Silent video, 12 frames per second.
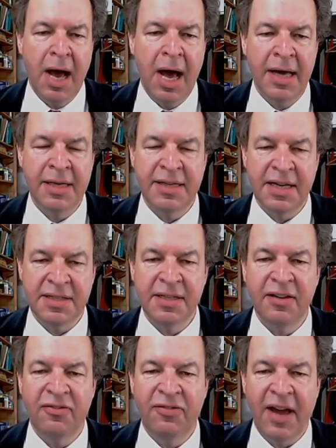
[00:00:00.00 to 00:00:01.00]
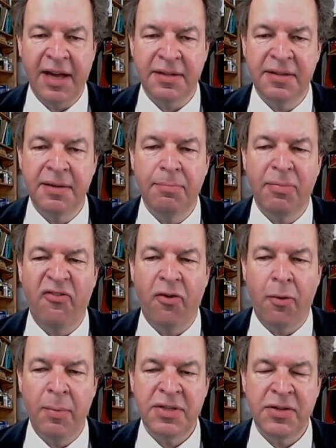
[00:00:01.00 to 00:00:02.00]
it doesn't affect the
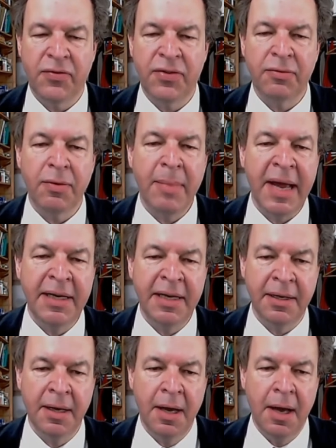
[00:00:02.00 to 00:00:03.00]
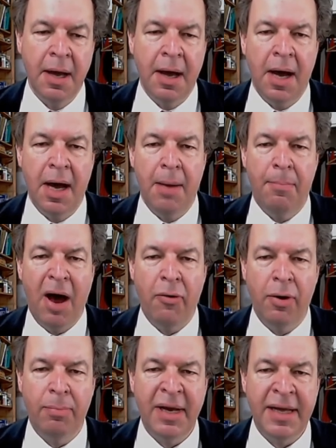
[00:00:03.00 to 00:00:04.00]
performance of the remaining
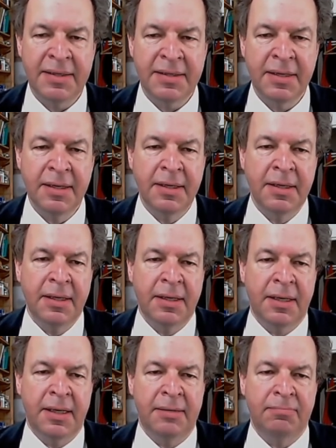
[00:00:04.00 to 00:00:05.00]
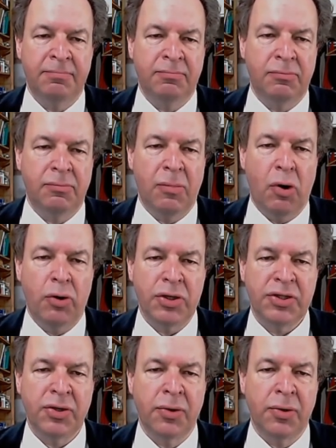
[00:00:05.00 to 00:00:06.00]
power plant.
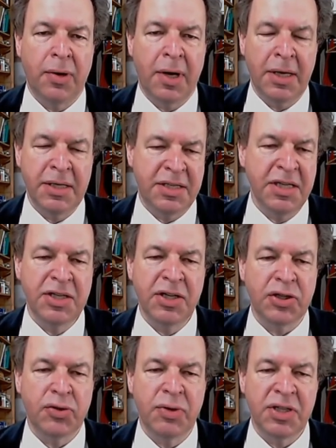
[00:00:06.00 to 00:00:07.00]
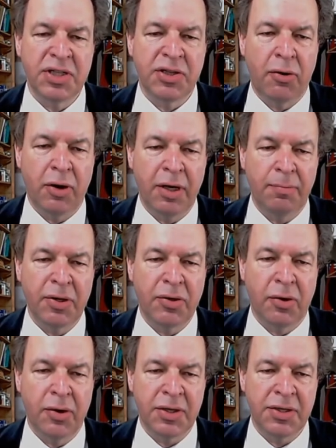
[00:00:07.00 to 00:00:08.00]
Also, it's easier to install
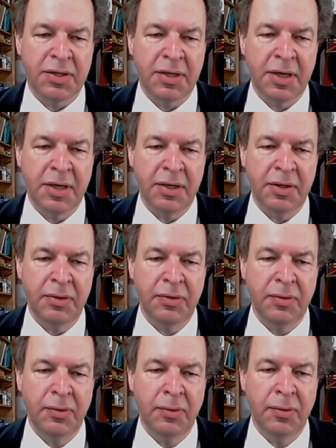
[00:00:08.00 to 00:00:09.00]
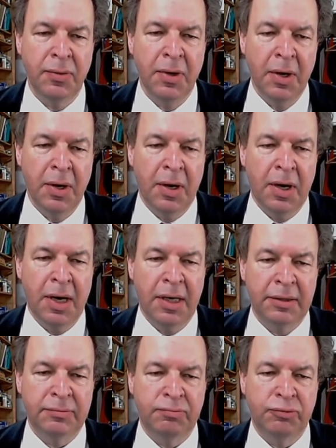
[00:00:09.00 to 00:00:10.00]
because you
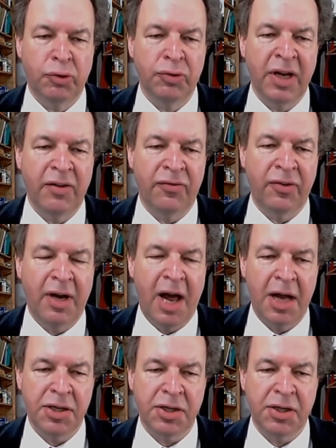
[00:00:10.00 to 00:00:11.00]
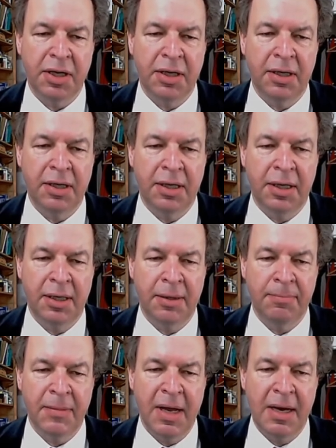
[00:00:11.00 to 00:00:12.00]
don't have large
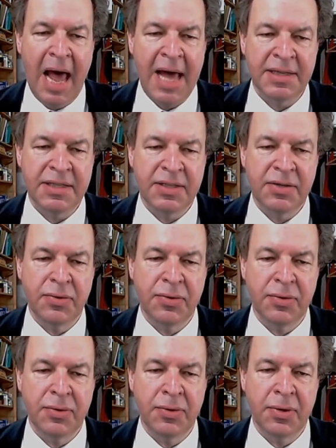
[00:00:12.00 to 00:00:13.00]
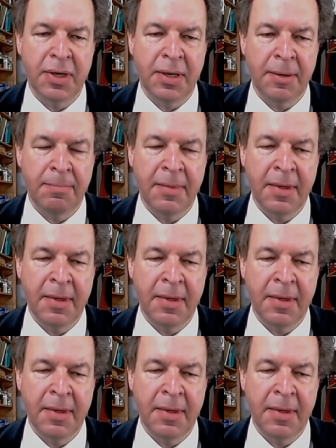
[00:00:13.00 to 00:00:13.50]
lines to